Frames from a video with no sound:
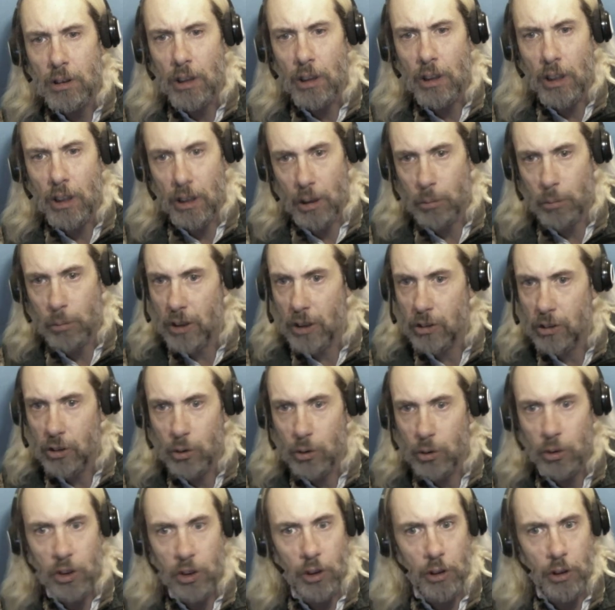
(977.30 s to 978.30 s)
And I'm not
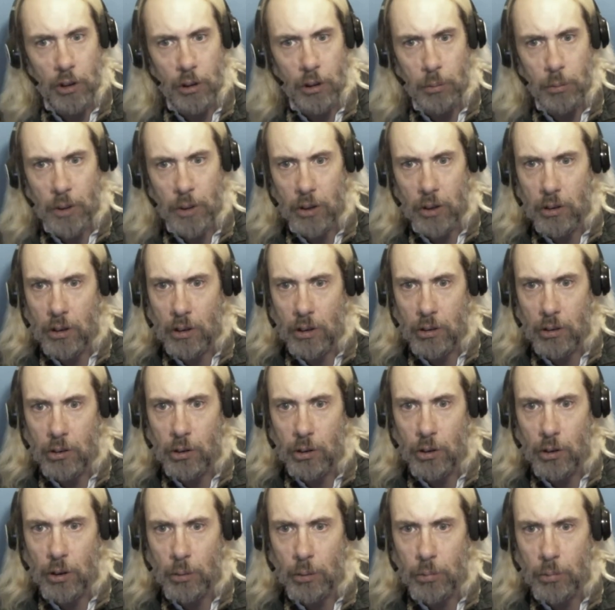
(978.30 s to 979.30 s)
so certain about Donald
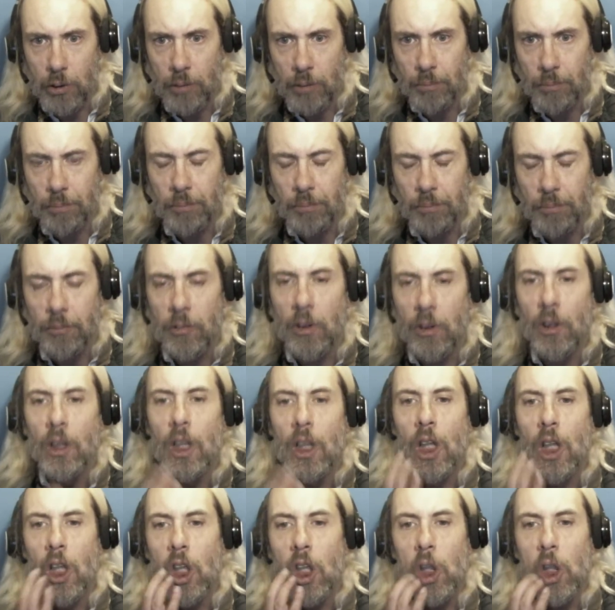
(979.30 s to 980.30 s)
Trump.
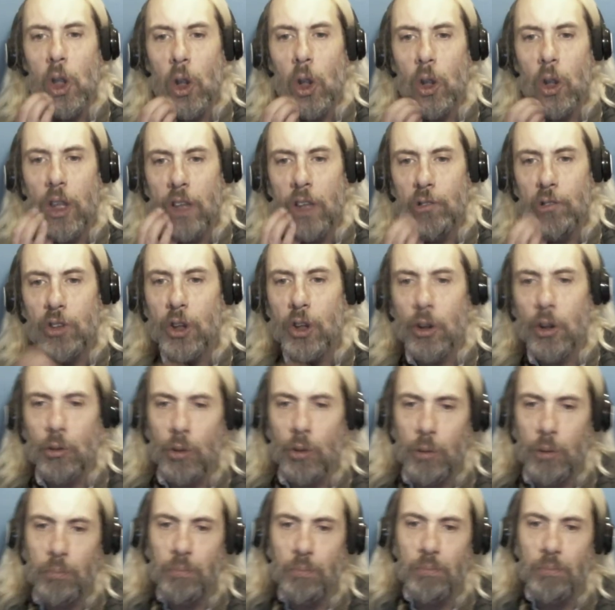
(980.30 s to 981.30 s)
Y'all have a good one.